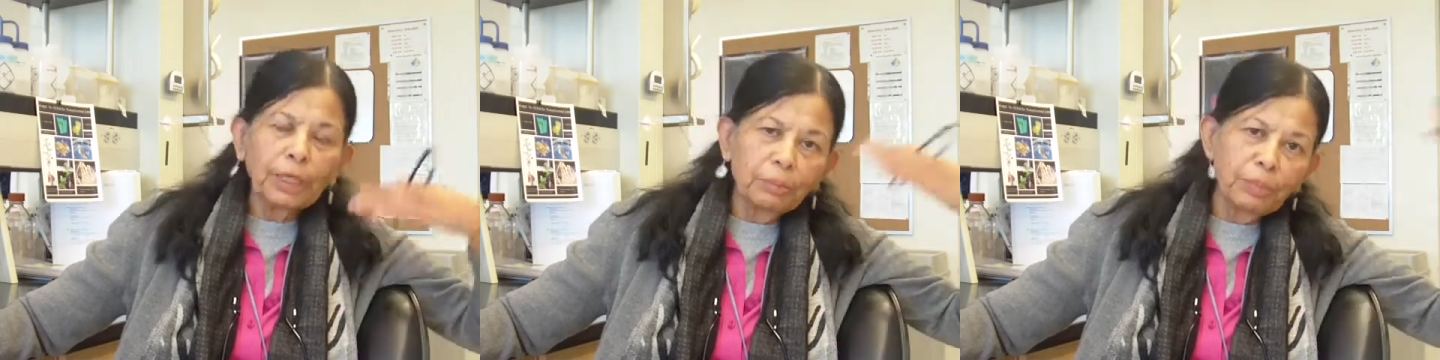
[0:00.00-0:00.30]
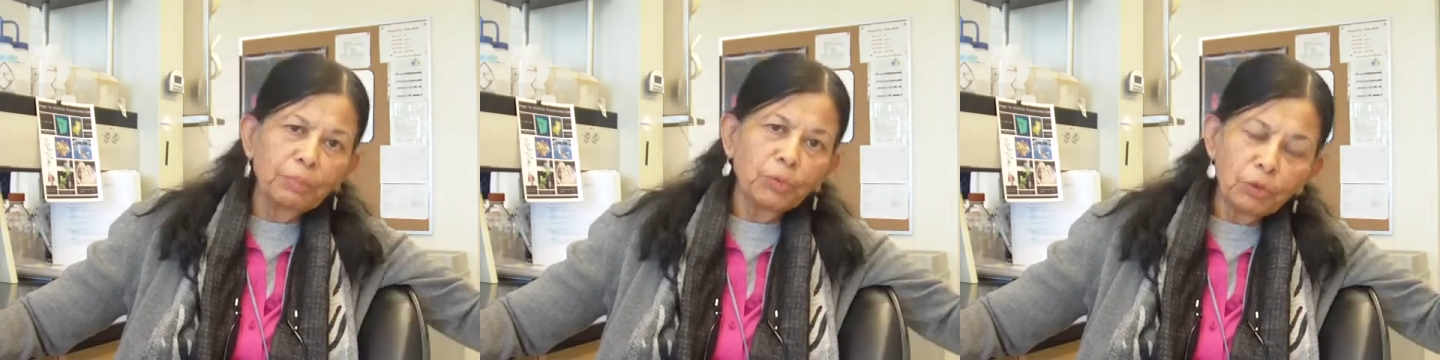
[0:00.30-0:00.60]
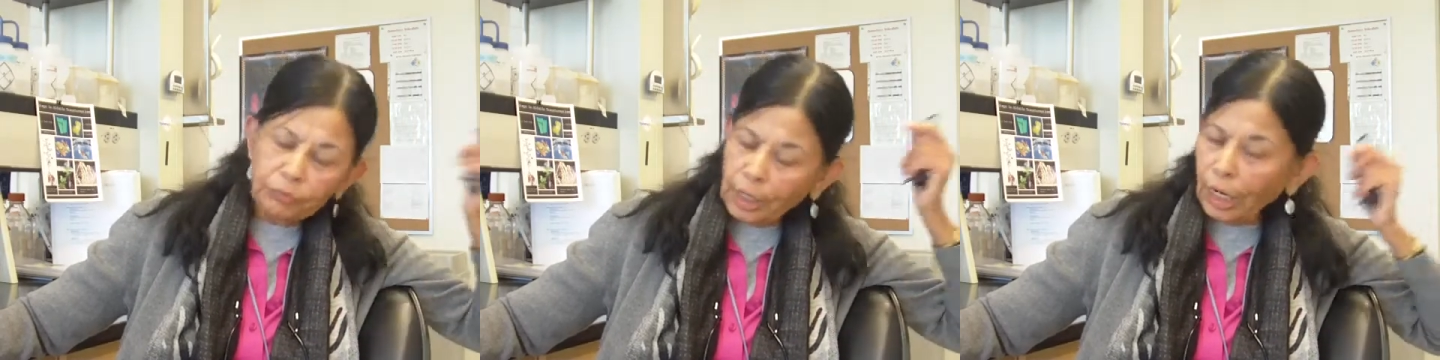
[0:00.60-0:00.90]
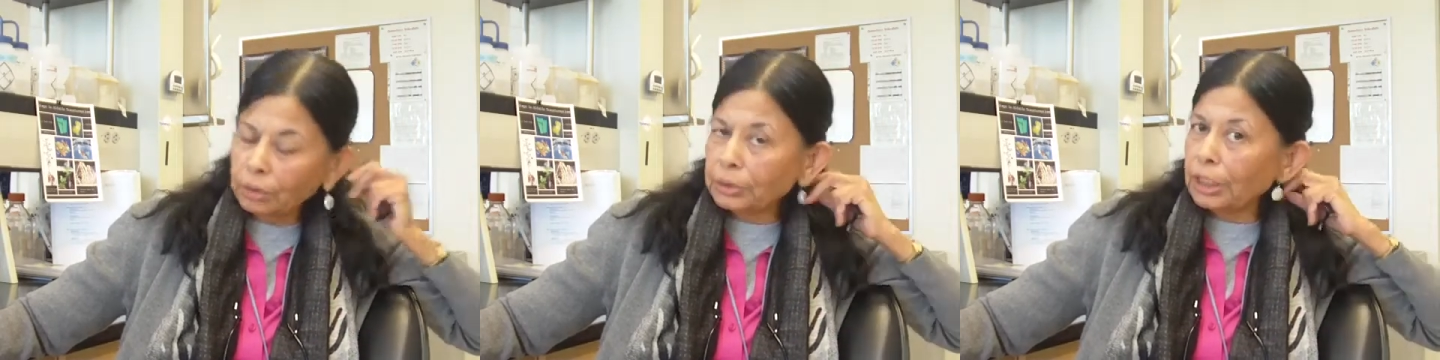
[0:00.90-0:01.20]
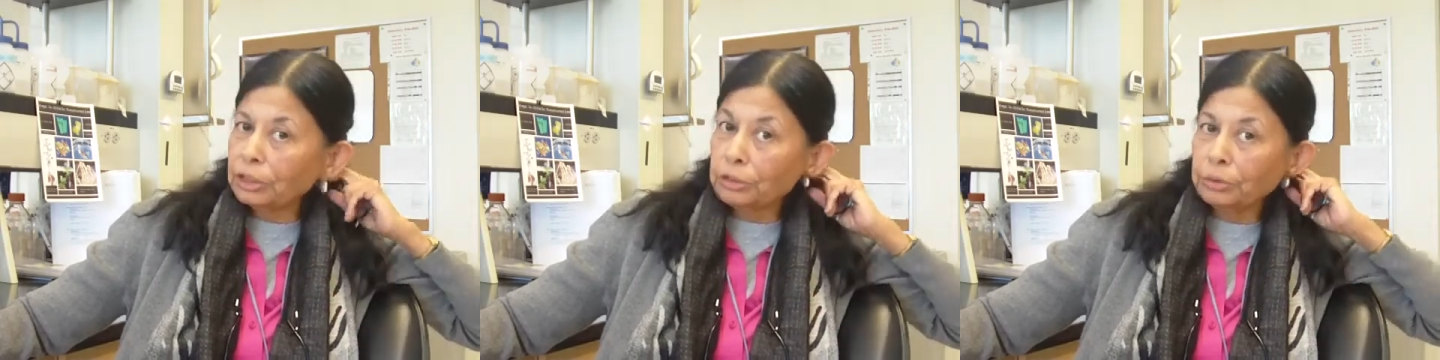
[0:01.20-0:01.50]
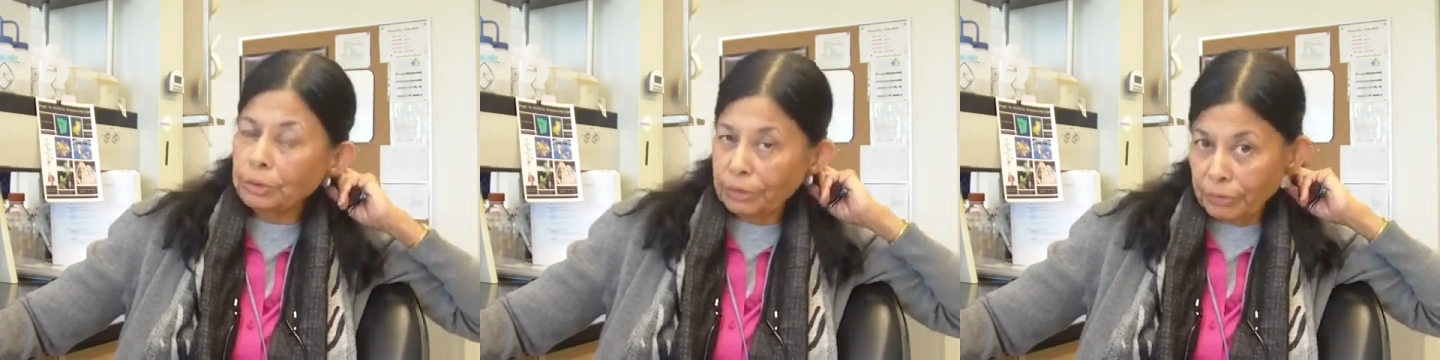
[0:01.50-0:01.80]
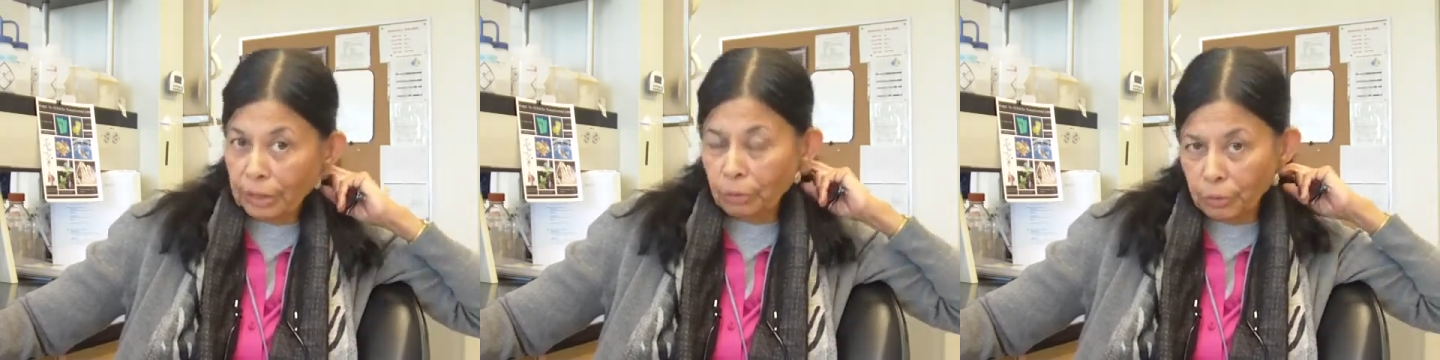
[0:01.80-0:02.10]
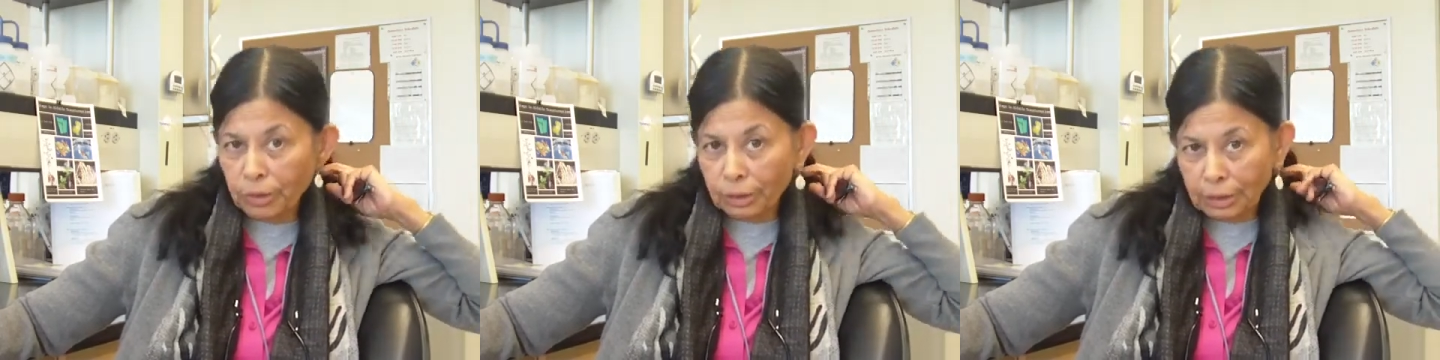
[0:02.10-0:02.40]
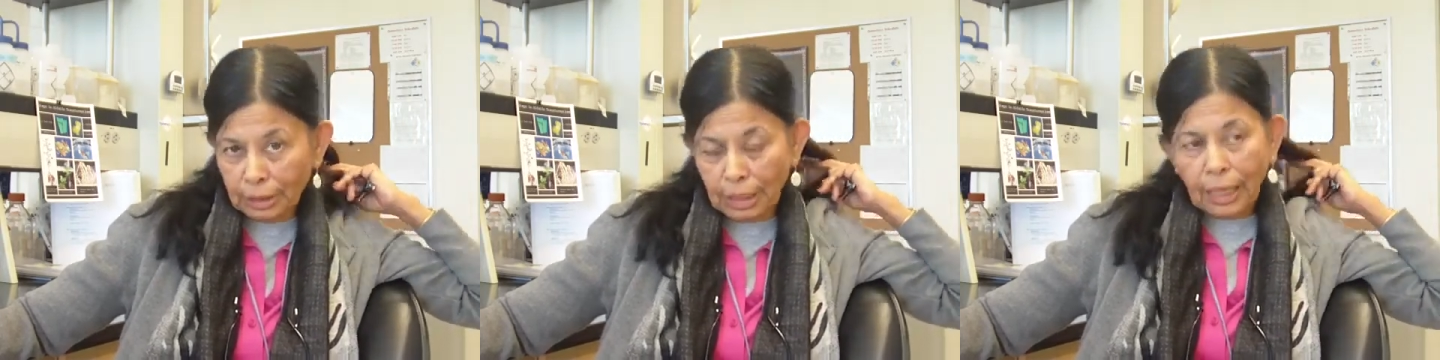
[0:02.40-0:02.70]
can be moved out into the real world.